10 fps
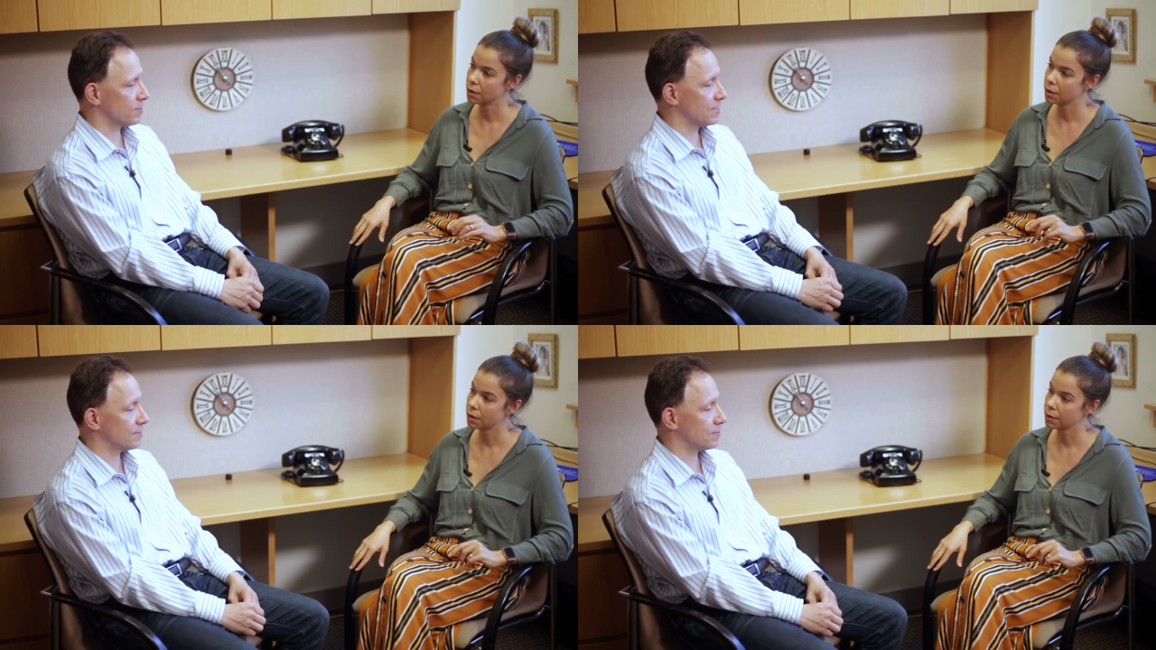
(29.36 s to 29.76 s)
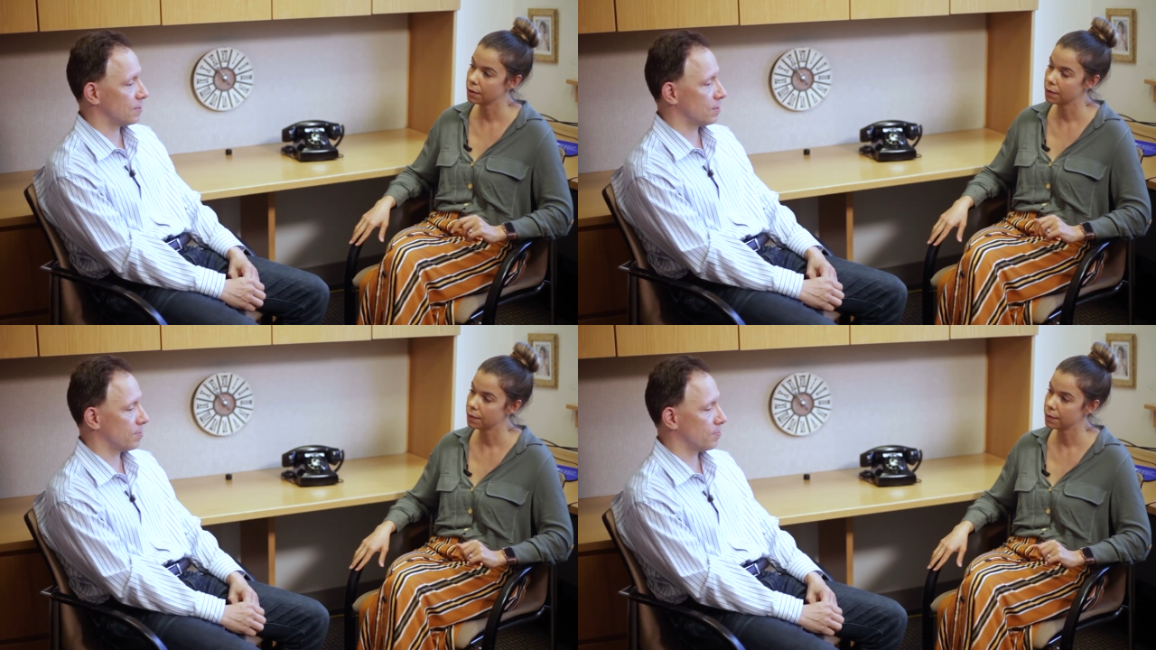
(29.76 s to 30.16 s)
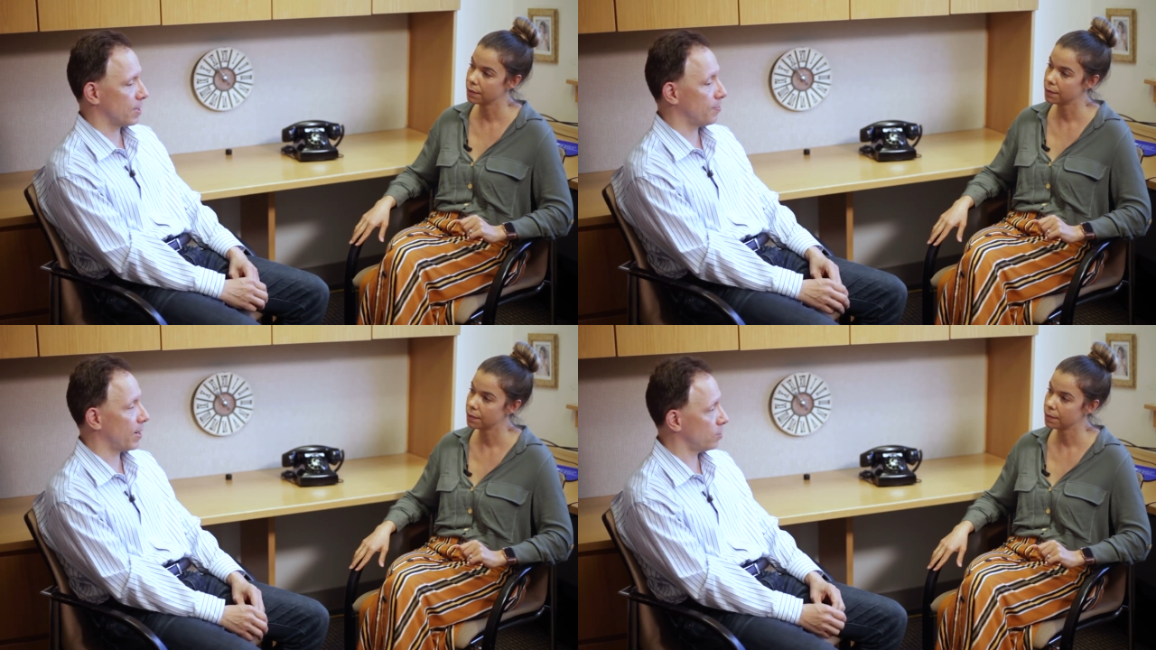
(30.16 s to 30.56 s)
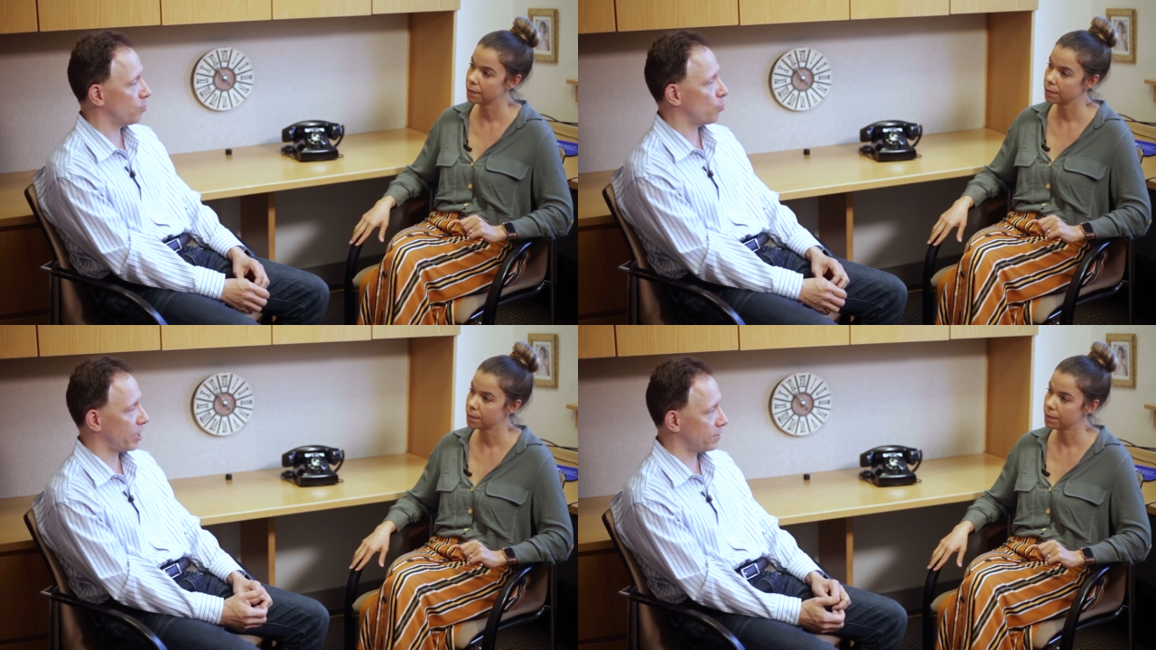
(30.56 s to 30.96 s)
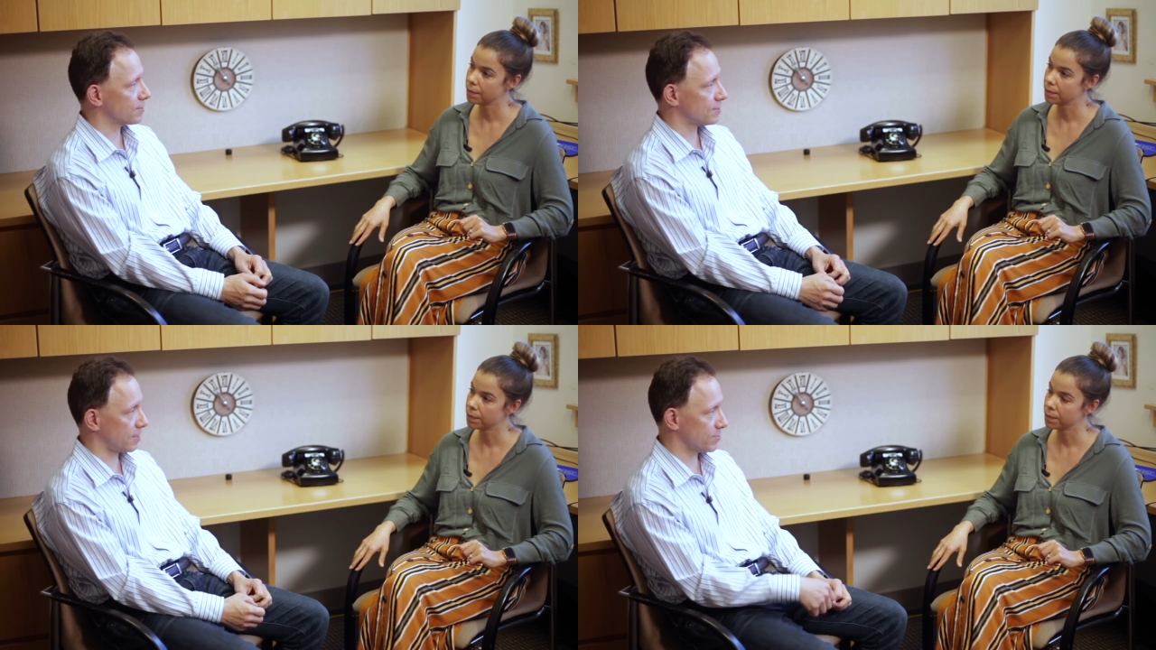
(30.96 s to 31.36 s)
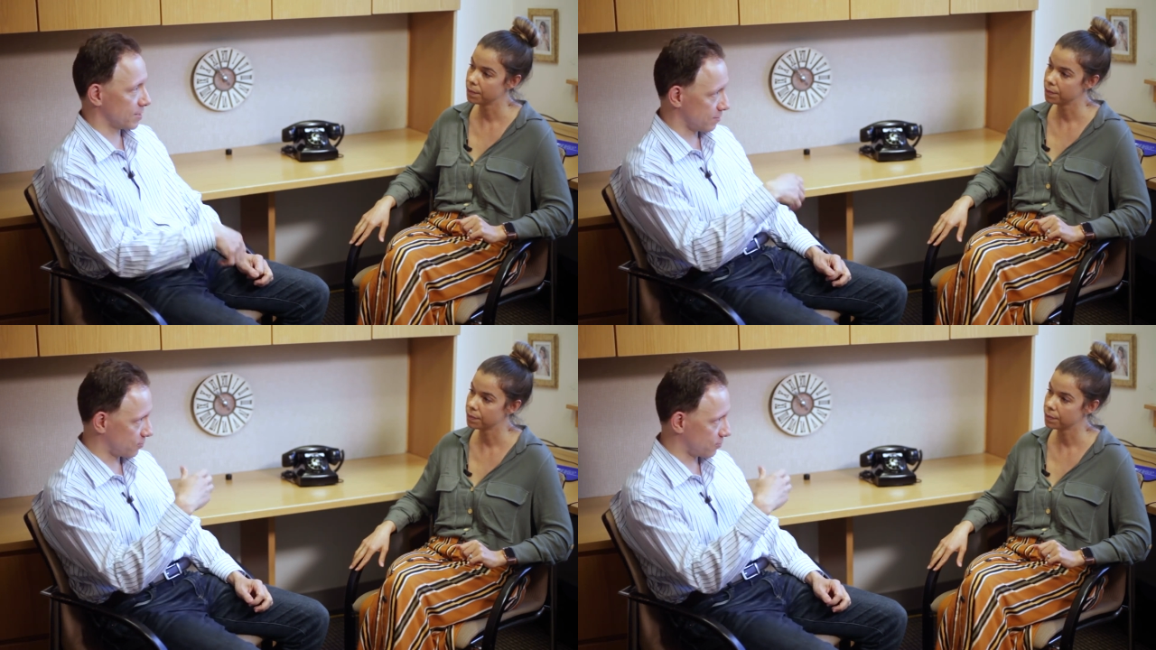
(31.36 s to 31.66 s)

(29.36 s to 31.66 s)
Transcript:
Speaker 1: these um, hematopoietic stem cell